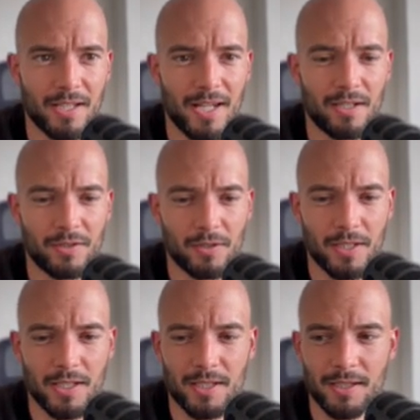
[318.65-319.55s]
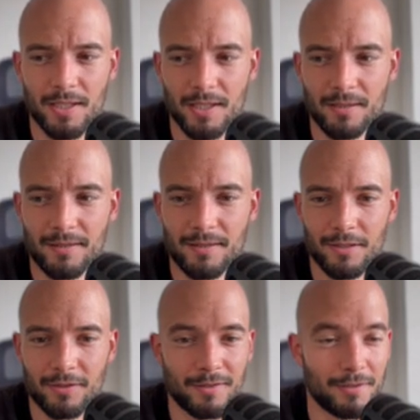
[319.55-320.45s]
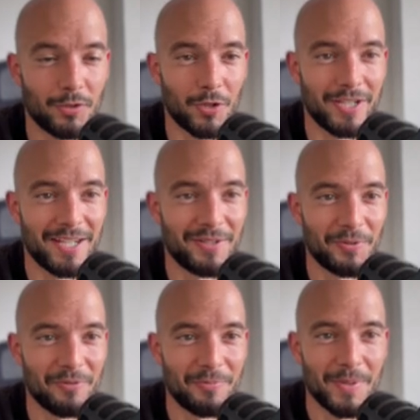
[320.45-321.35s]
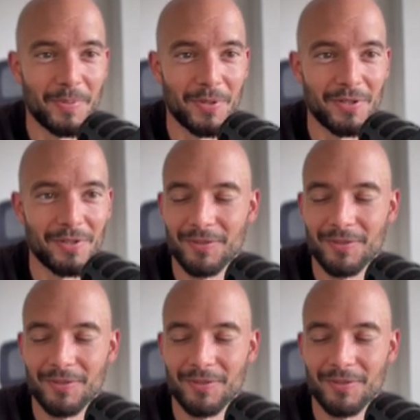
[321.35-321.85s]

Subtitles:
Air.ai, that starts talking with people